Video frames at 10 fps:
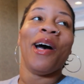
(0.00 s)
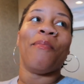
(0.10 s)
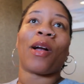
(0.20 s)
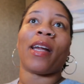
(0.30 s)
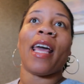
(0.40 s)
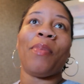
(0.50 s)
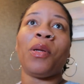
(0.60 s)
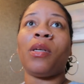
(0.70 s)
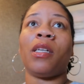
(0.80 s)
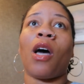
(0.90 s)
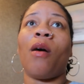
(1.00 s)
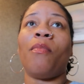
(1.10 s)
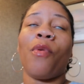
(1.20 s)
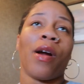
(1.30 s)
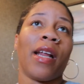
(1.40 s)
but girl, I ain't been doing nothing
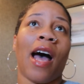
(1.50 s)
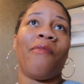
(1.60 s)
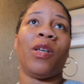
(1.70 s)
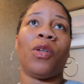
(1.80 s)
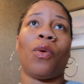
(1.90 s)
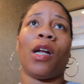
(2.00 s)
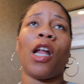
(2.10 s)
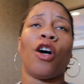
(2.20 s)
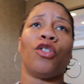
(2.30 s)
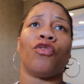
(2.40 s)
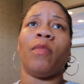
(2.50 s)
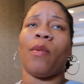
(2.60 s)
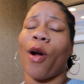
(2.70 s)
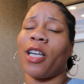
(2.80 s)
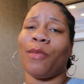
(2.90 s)
all morning. I've been doing laundry. Me
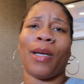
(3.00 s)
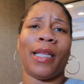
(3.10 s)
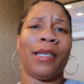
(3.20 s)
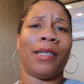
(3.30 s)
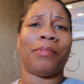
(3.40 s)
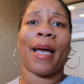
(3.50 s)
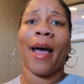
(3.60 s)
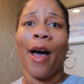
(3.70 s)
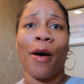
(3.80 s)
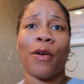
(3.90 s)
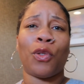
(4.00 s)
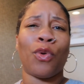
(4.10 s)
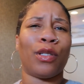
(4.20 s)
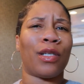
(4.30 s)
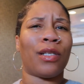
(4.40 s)
and Mark has been cleaning up the house, do a
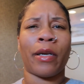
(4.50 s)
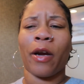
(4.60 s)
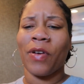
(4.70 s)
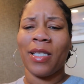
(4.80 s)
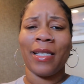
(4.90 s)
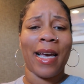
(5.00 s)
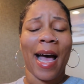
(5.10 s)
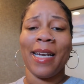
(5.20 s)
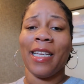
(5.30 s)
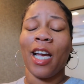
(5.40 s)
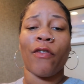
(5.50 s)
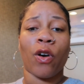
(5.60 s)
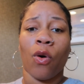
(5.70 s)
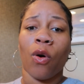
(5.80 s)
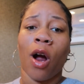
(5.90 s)
little Sunday reset. I didn't
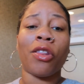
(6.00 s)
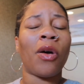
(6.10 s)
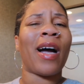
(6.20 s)
record, although